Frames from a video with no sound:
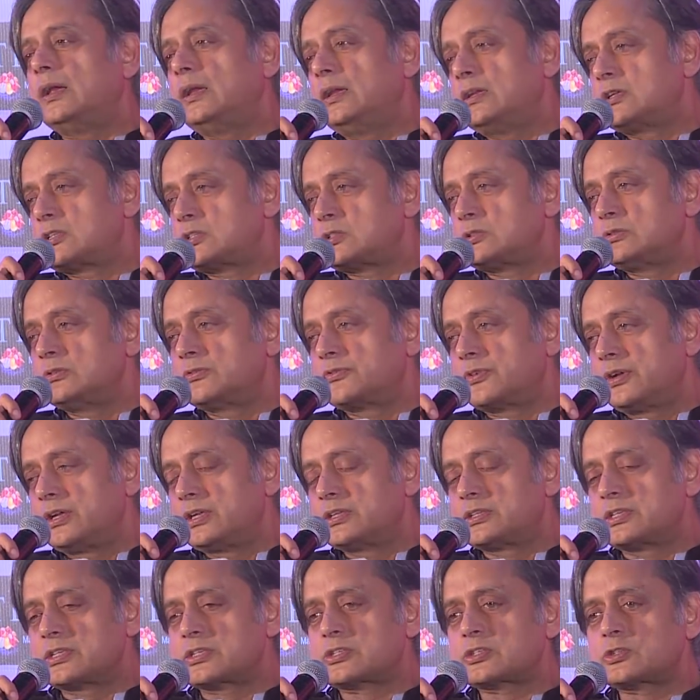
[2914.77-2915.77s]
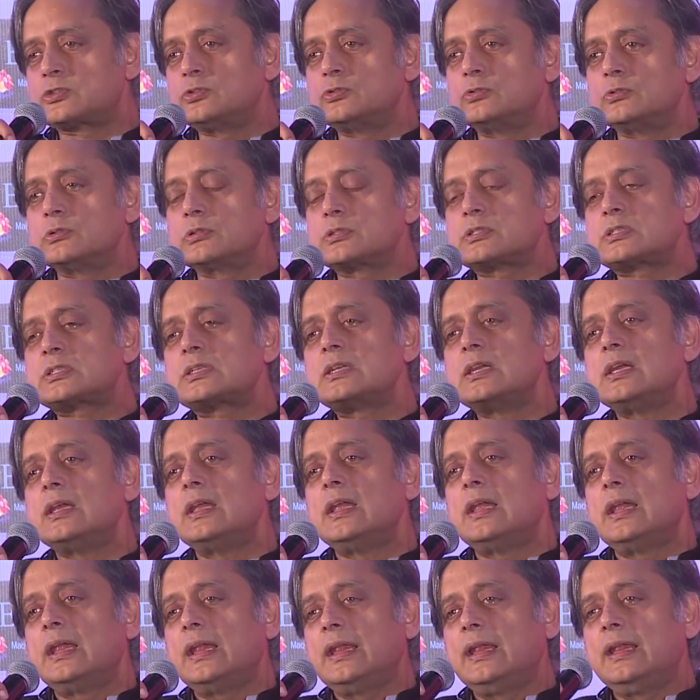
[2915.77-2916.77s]
issue of religious schools
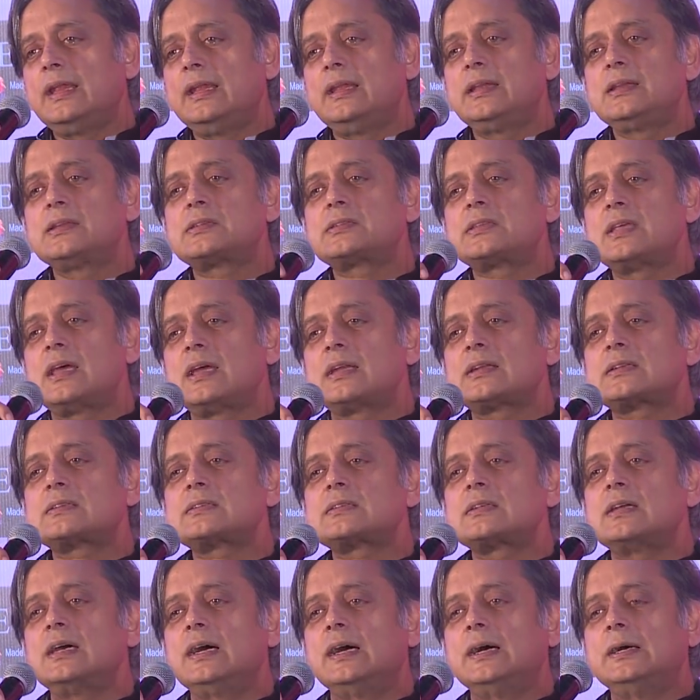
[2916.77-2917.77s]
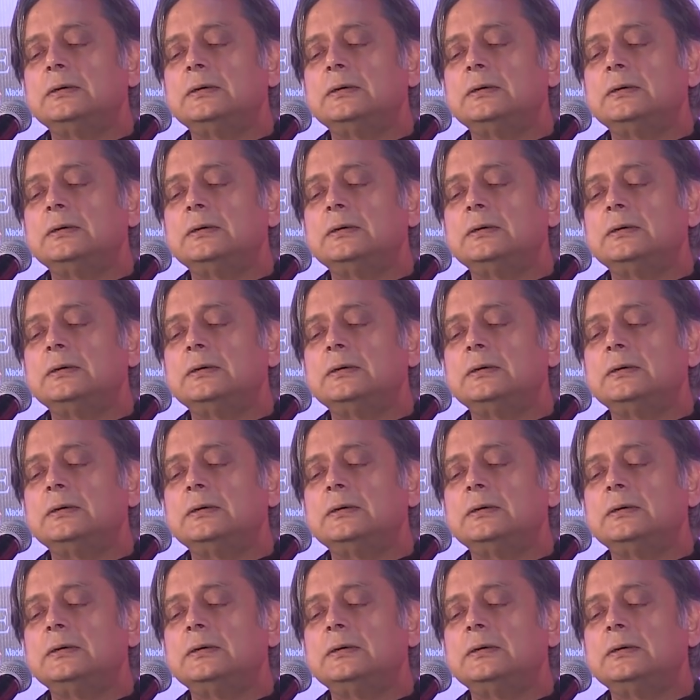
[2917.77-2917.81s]
is that